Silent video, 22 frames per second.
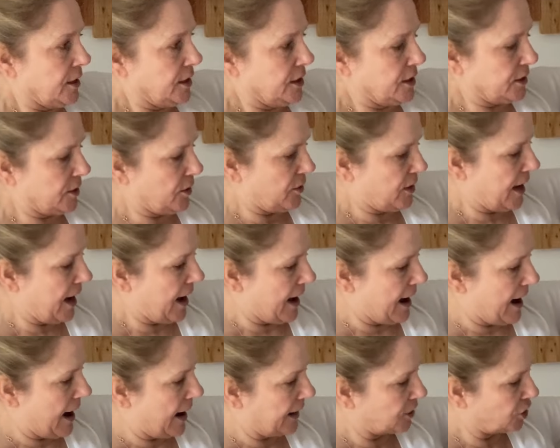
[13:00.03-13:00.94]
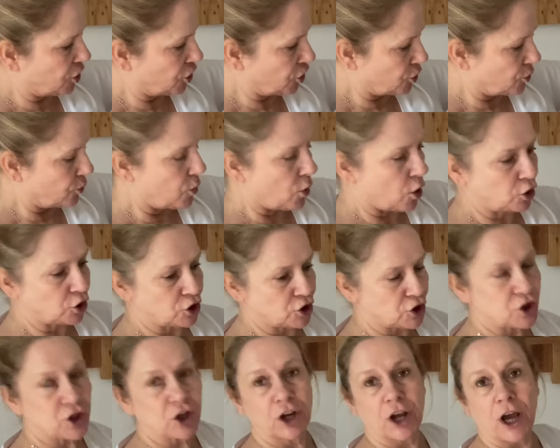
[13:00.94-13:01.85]
So yeah, I just
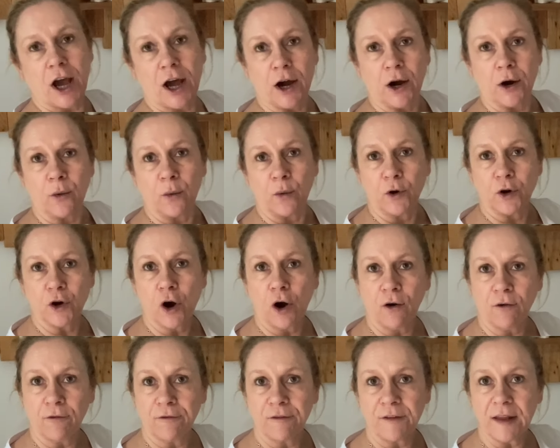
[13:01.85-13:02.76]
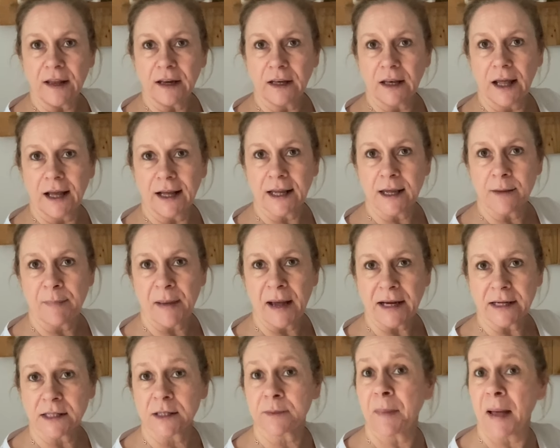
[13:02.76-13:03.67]
want to go, not feel like a
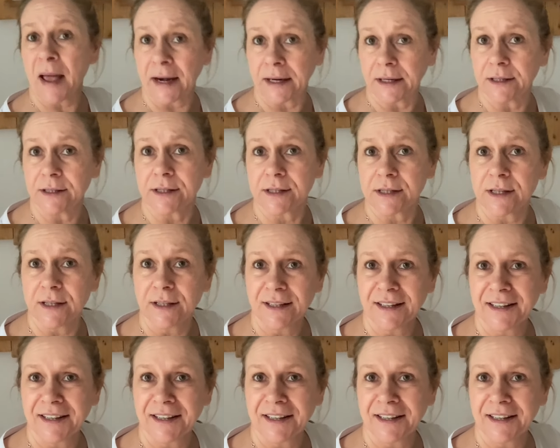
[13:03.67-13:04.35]
bag of spanners.